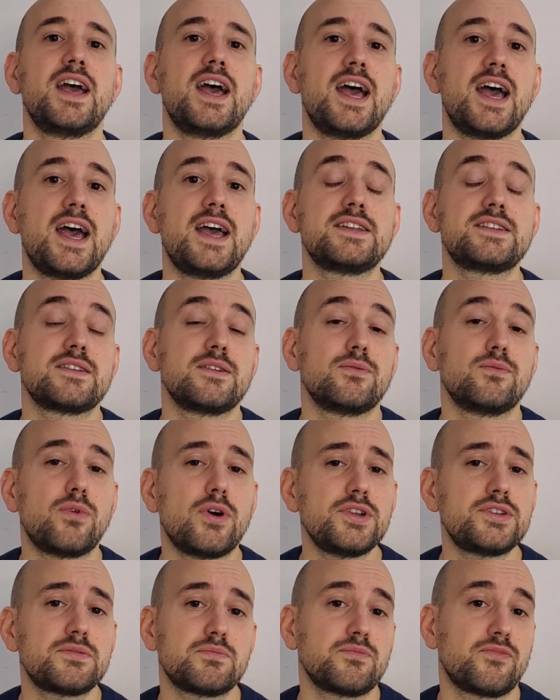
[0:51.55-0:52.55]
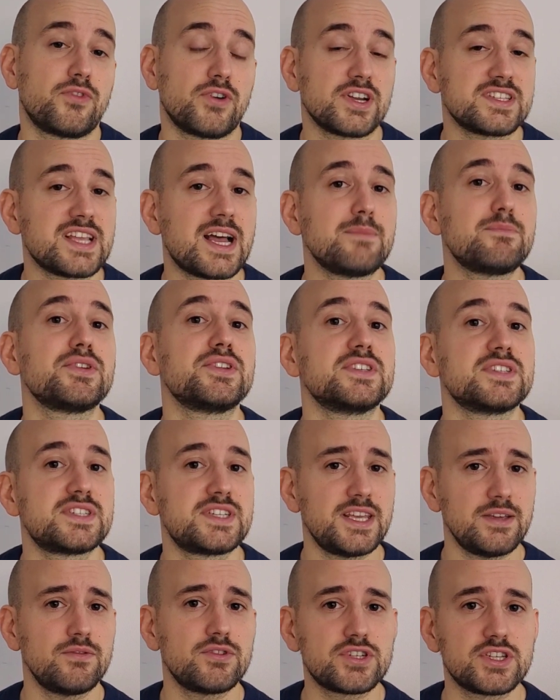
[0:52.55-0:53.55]
and what, for example,
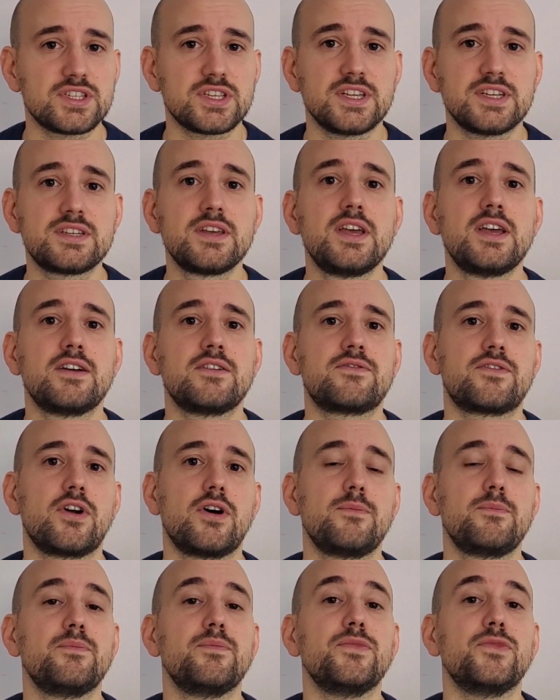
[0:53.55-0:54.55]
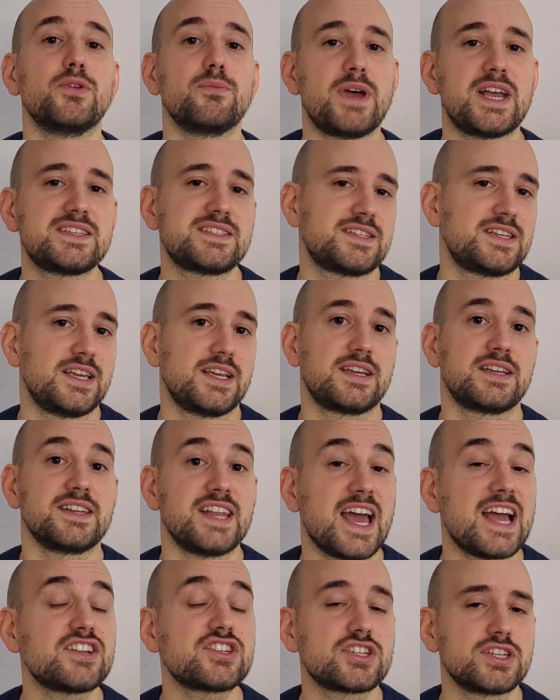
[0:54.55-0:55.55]
distinguishes it from domestic
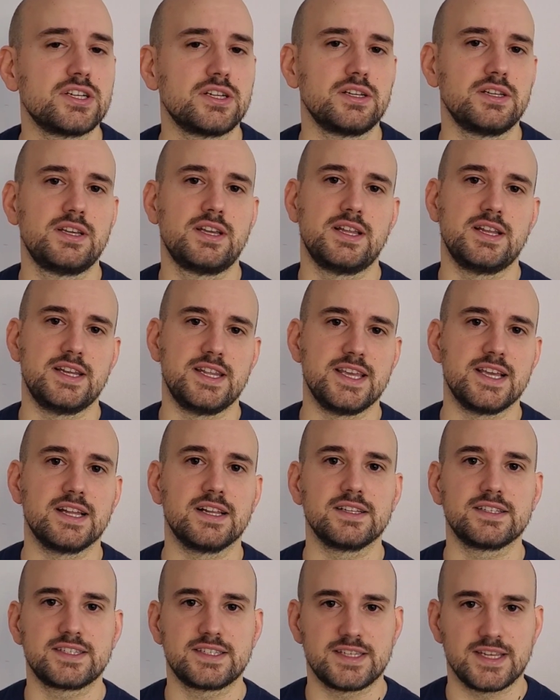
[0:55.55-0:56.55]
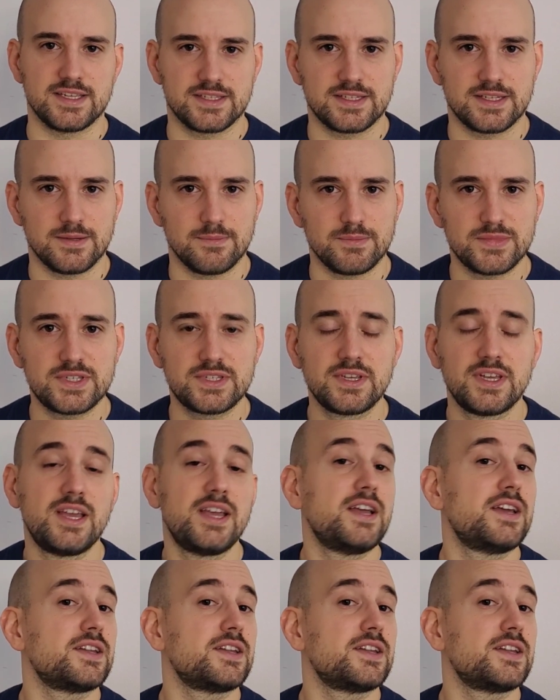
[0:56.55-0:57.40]
national legal systems.